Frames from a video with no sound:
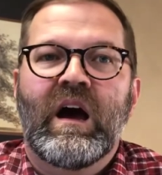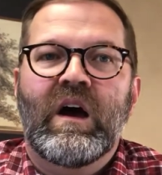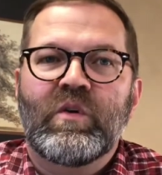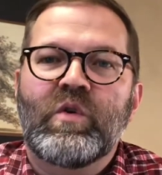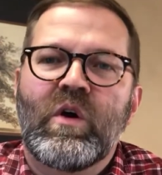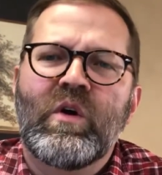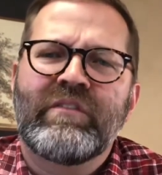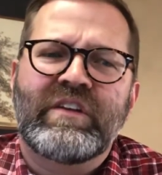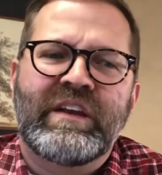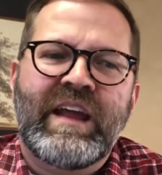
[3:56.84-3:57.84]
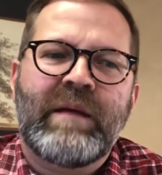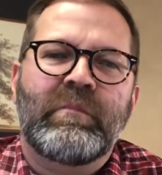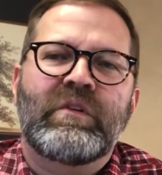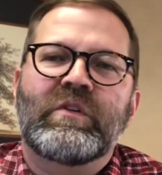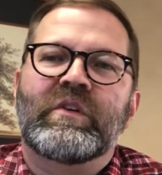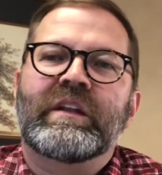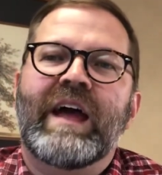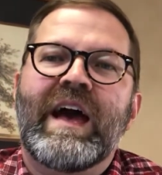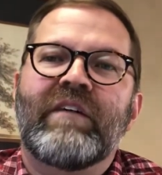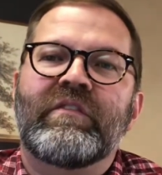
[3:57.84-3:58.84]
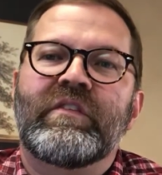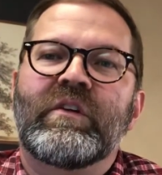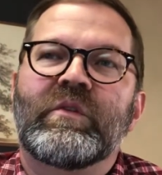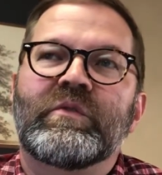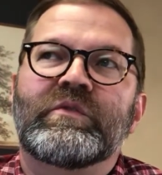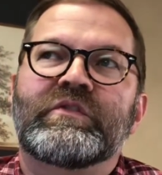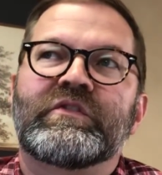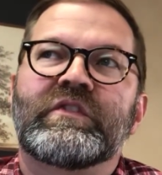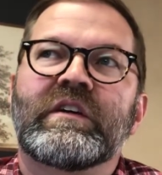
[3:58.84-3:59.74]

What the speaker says: whoever you name, you could have those